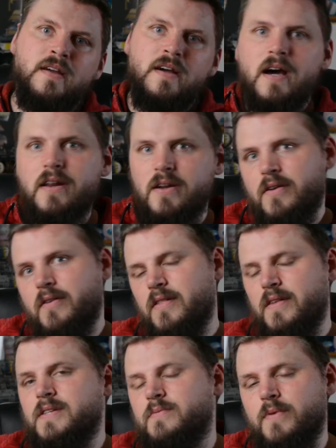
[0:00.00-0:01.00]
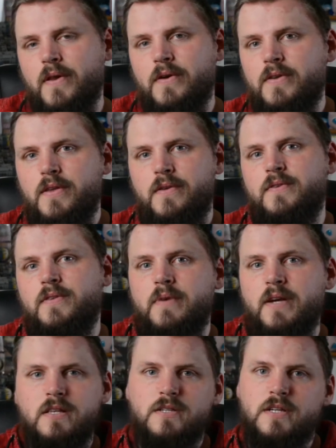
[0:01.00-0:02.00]
And a lot of these will only use the
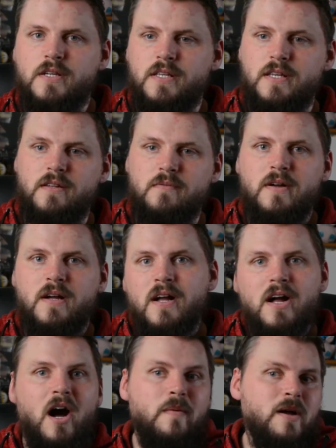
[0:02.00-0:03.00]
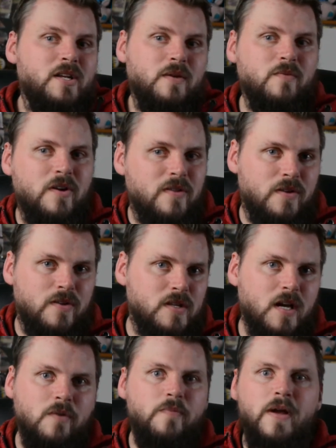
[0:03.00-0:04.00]
messaging system. I'm actually one of those.
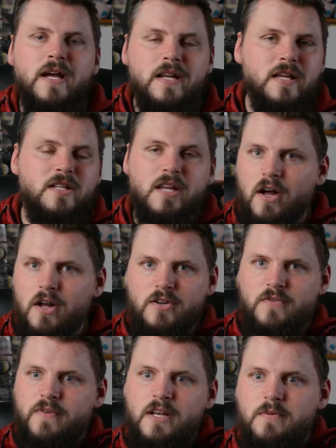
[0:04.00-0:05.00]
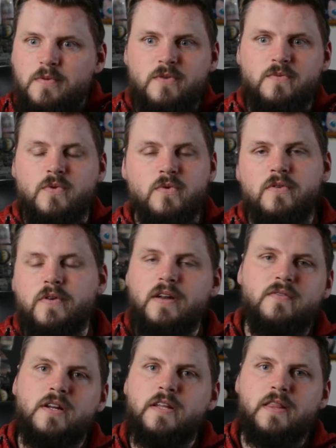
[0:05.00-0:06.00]
I barely touch Facebook's wall or
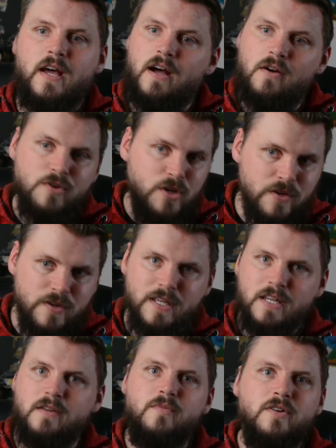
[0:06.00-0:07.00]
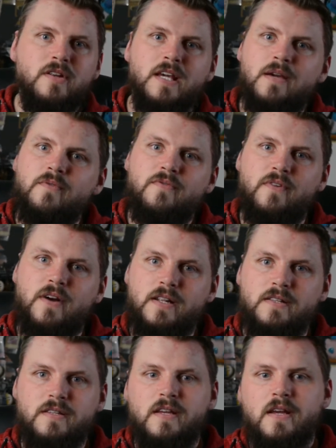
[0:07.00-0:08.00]
anything like that. I'll just use it to communicate with
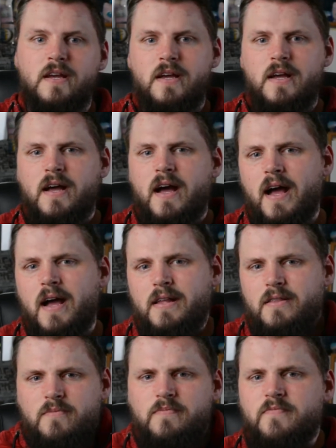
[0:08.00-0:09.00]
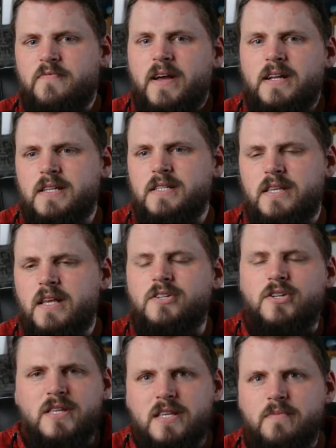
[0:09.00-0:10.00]
friends. And the fact it's
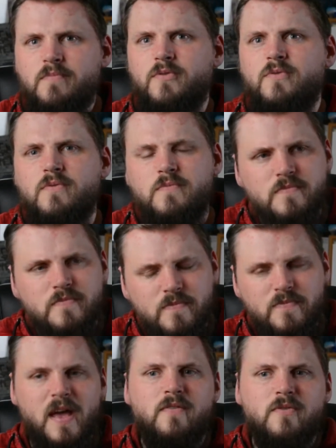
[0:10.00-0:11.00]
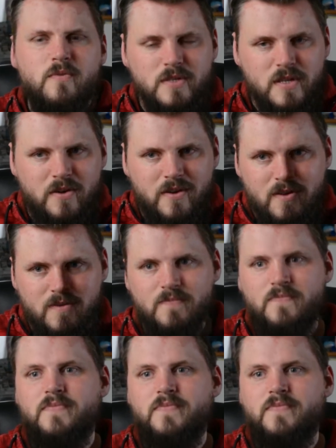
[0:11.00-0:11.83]
such a simple, everyone's got it.